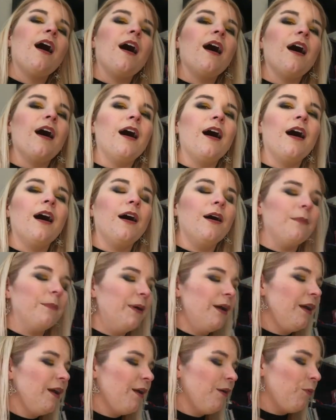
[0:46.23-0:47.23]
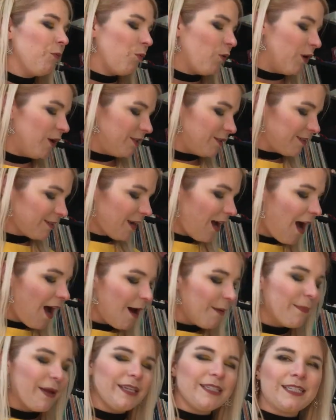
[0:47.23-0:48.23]
um, was
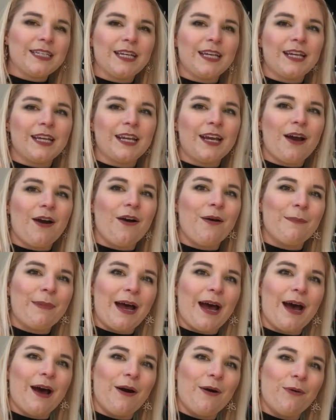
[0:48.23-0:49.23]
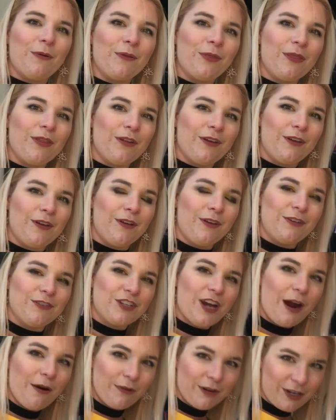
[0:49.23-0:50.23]
commenting about the
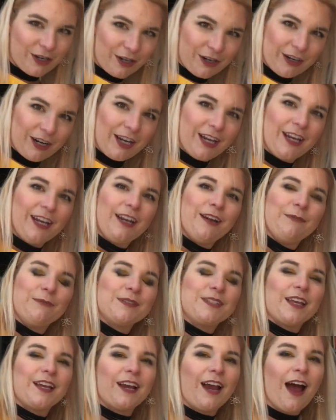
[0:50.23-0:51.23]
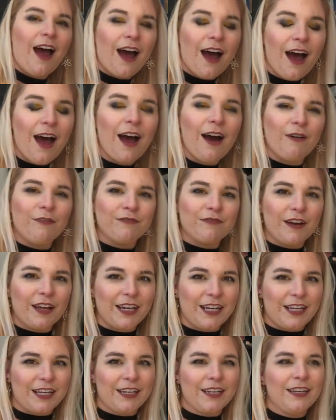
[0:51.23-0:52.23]
shower curtain and was like, haha, how
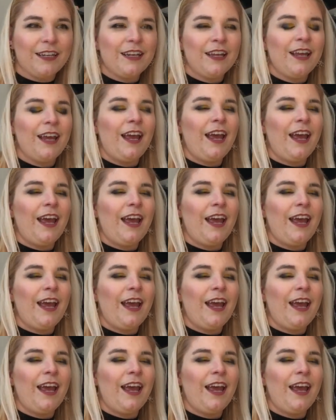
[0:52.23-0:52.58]
funny.